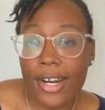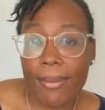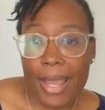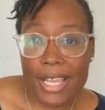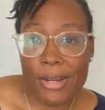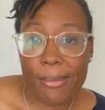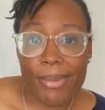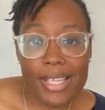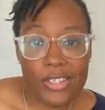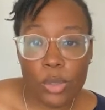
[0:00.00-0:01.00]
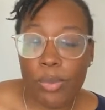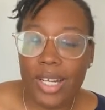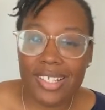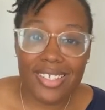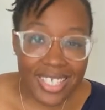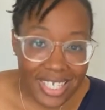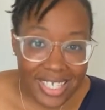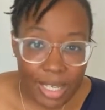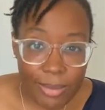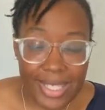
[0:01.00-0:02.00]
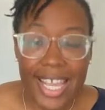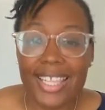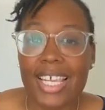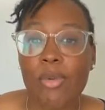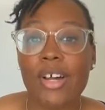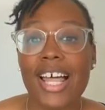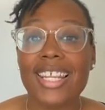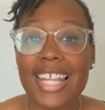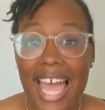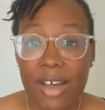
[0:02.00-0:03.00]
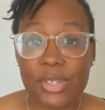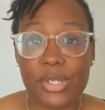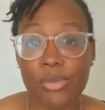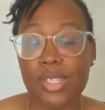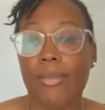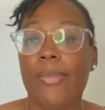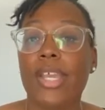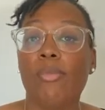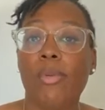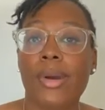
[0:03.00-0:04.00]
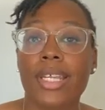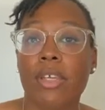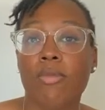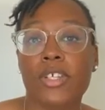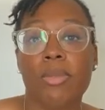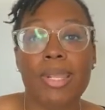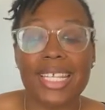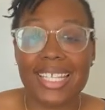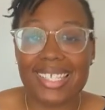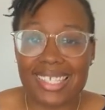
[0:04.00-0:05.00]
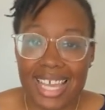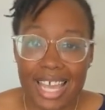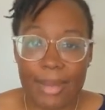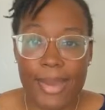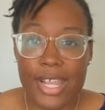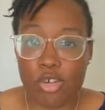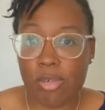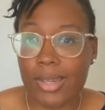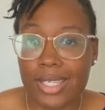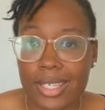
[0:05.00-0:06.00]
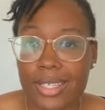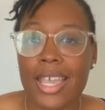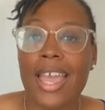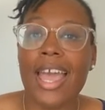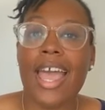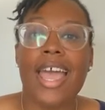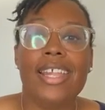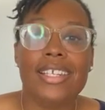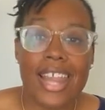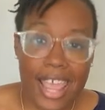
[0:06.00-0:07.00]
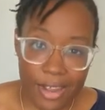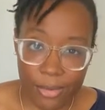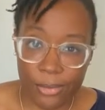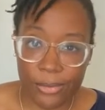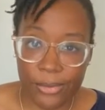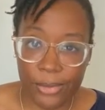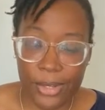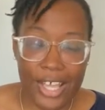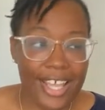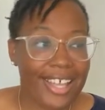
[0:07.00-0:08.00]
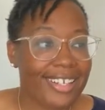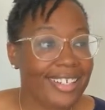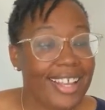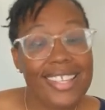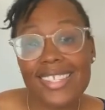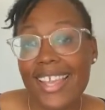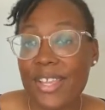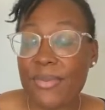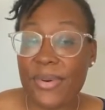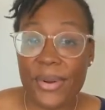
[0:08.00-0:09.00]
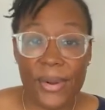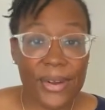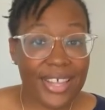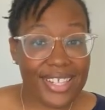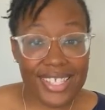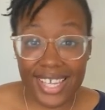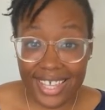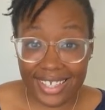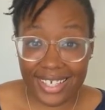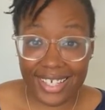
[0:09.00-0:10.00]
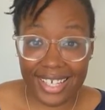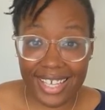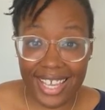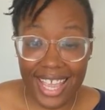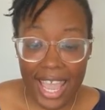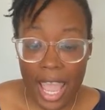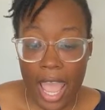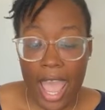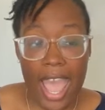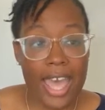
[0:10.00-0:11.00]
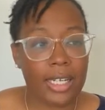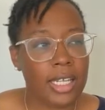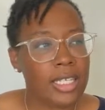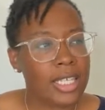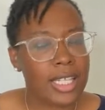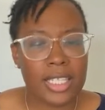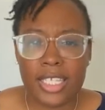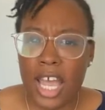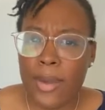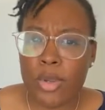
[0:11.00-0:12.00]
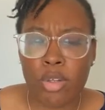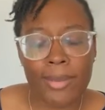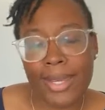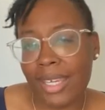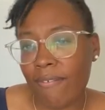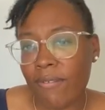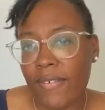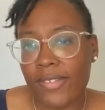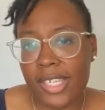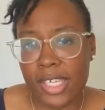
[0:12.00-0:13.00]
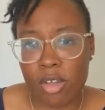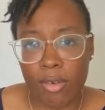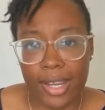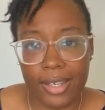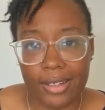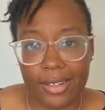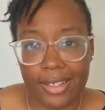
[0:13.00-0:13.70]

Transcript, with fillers: automate your business put in systems that will allow you to make more money while spending less time in your business now let's say you put all that together and let's say at the time you're only making 15 grand